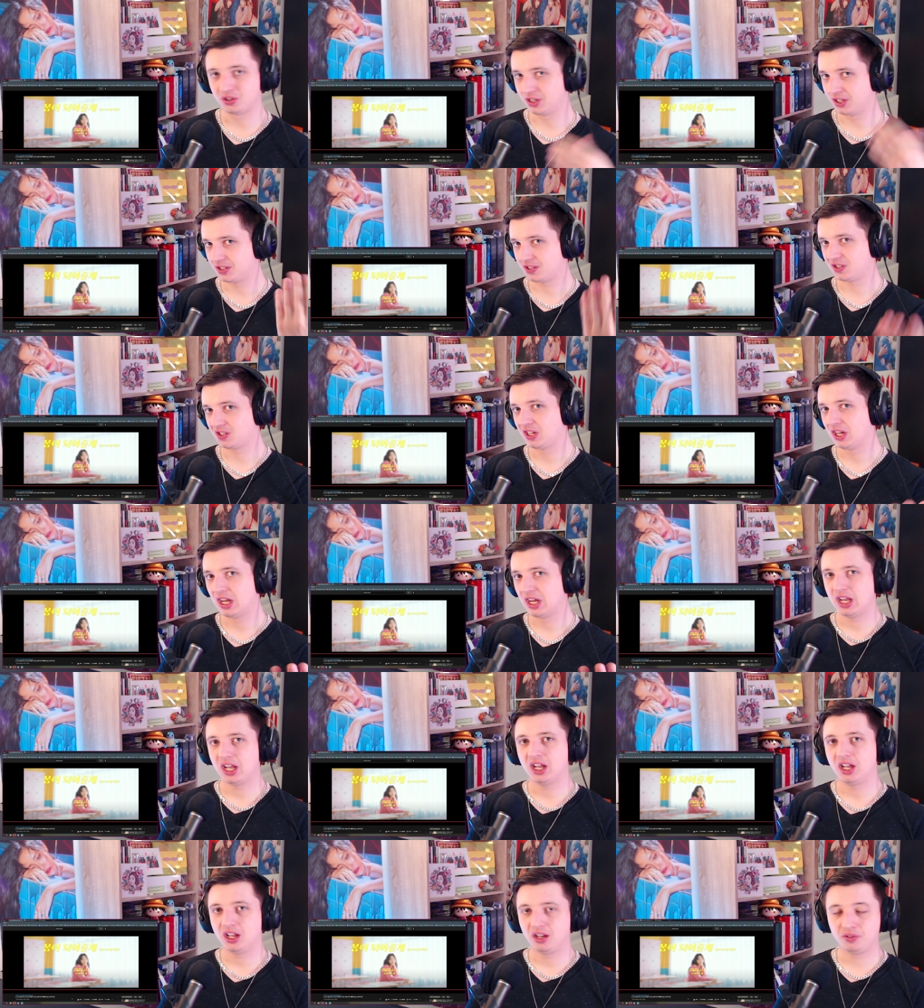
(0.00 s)
As
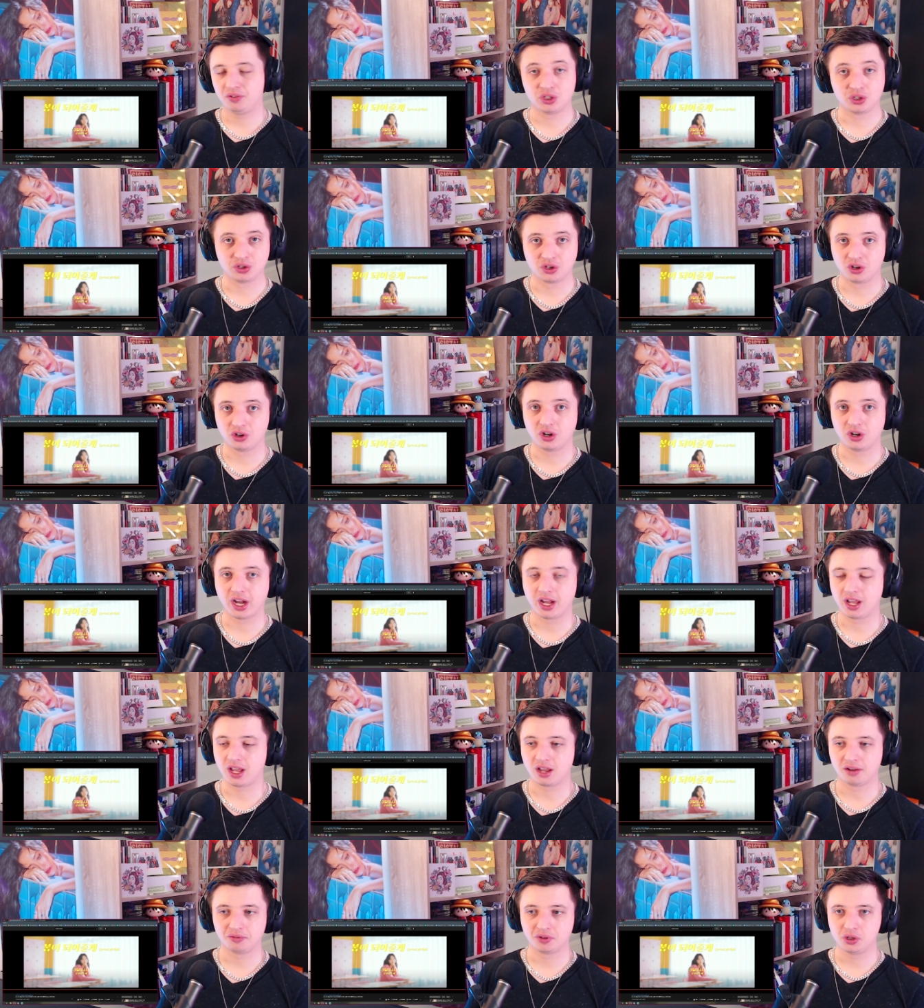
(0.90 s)
if you don't know, I
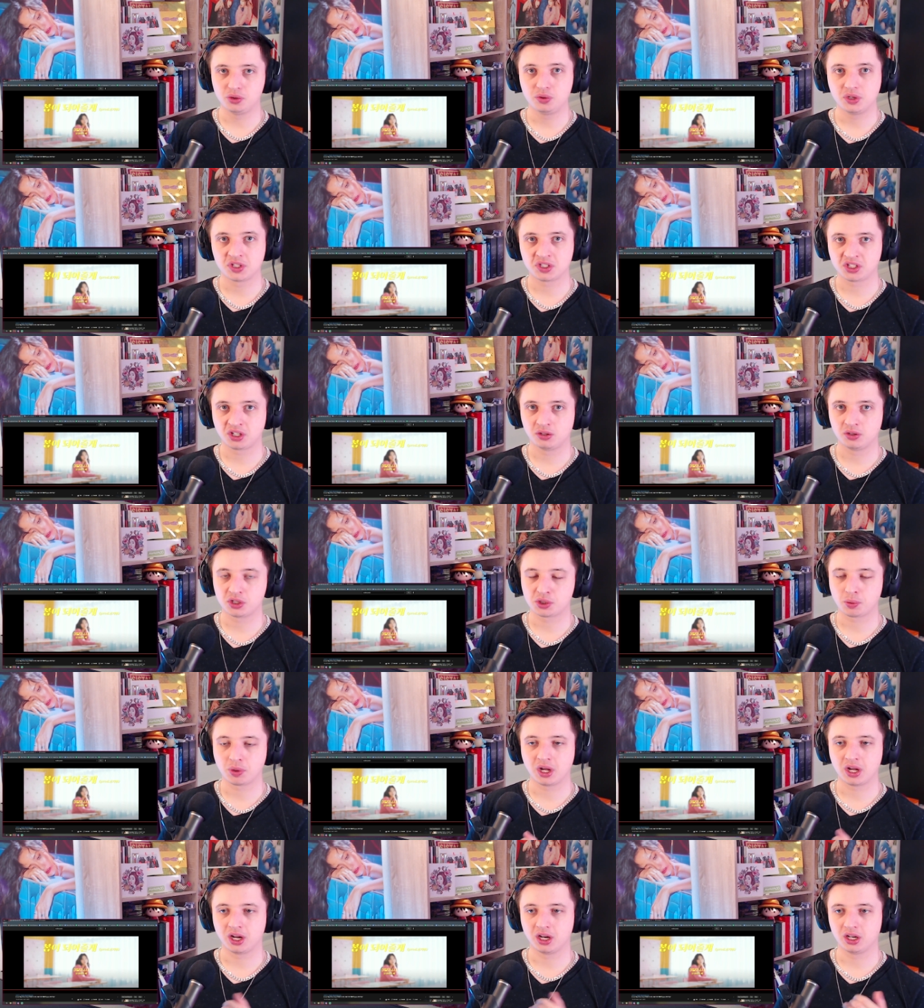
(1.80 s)
have a LOONA series
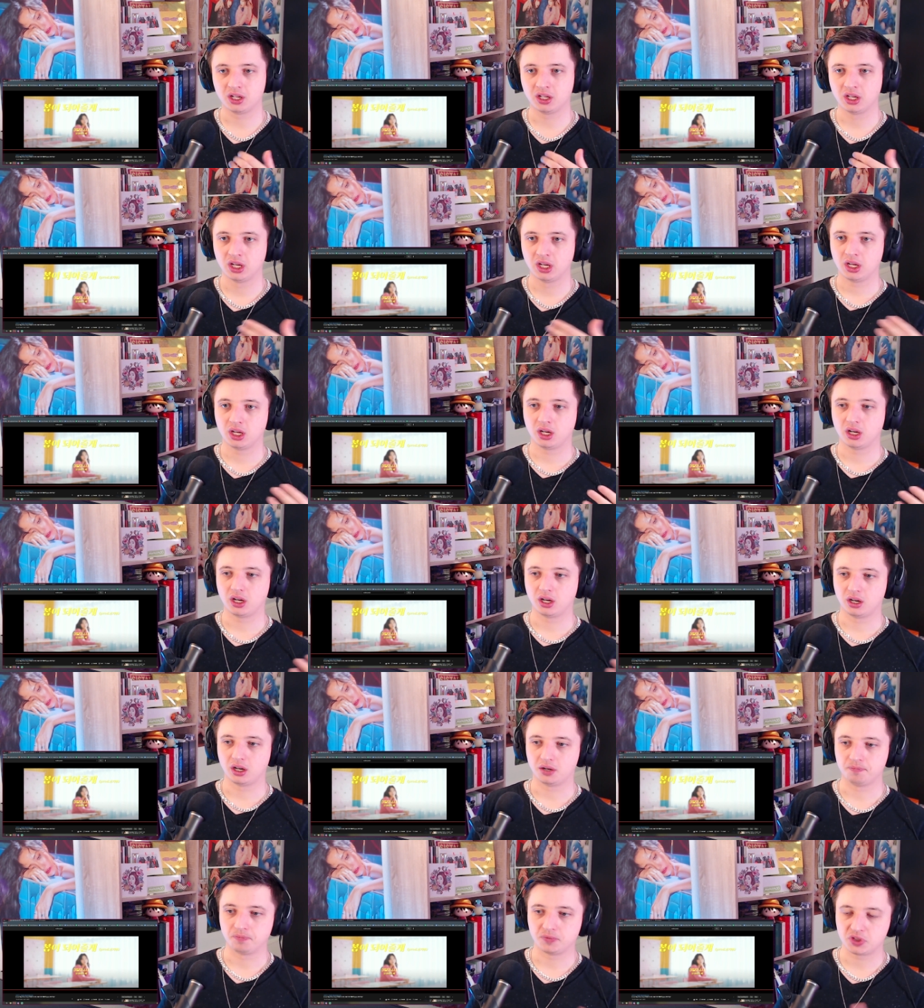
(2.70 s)
where I
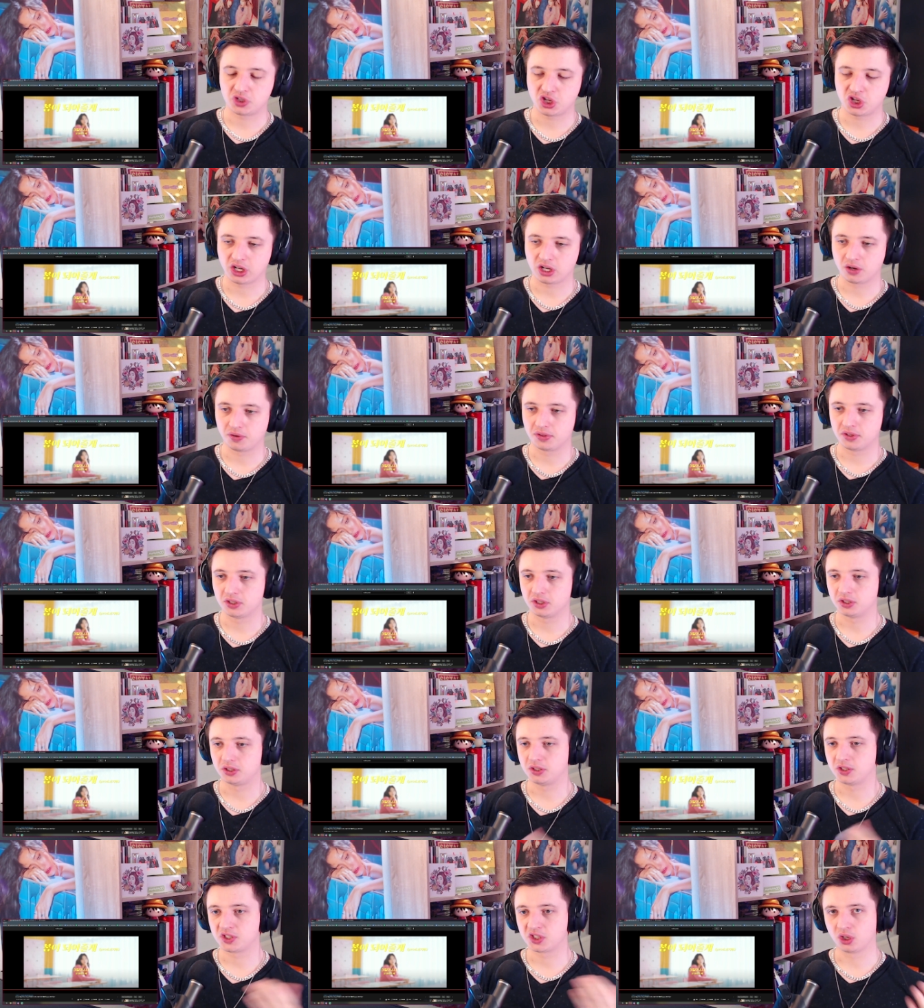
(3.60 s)
check out the
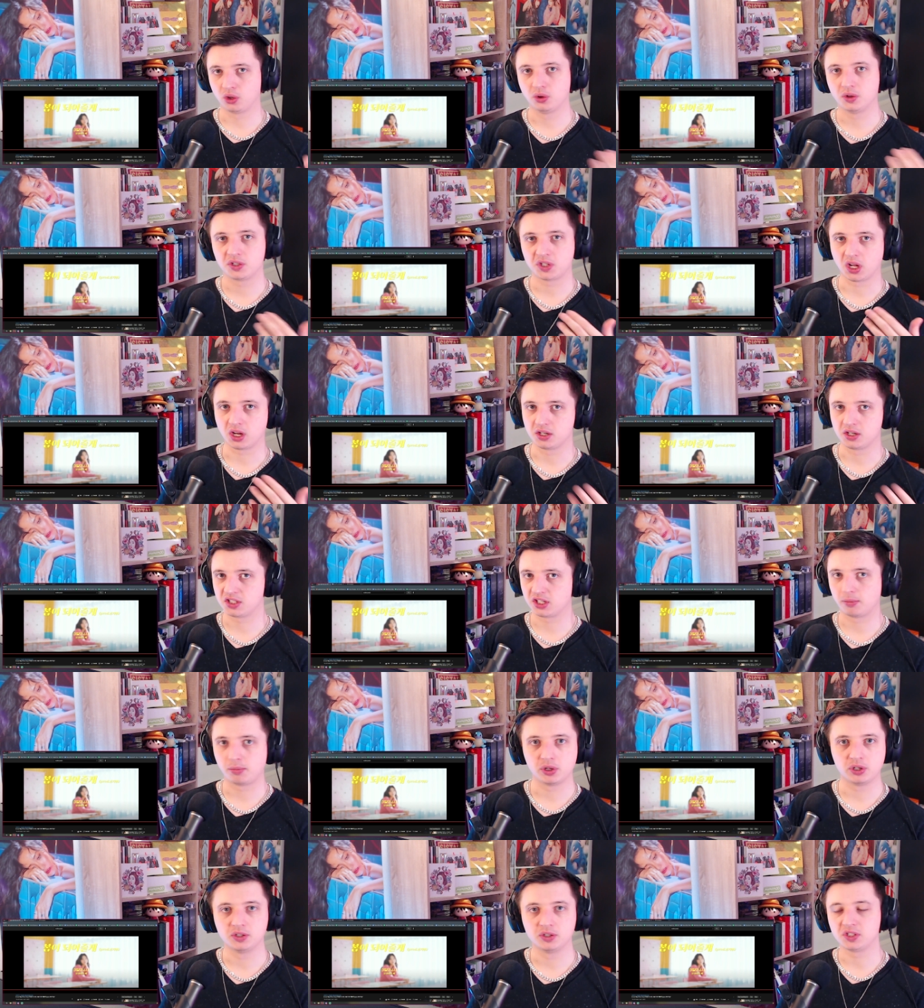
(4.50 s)
solos and
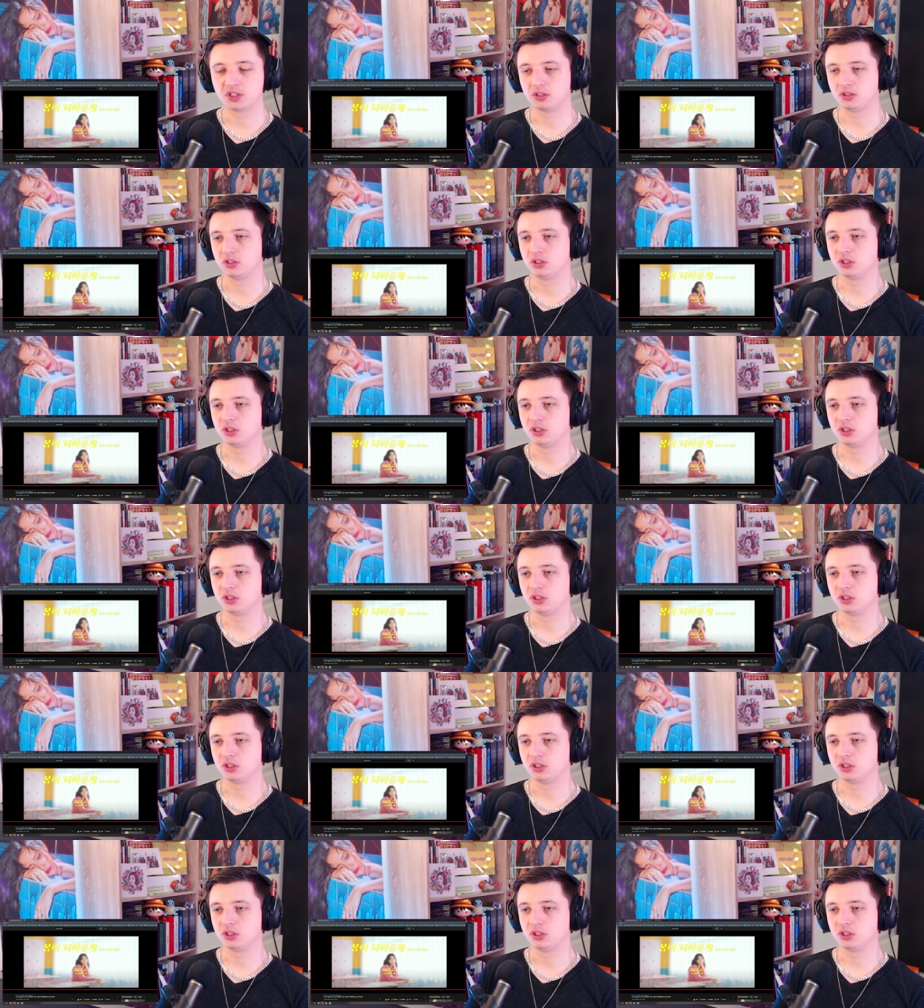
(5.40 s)
subunits in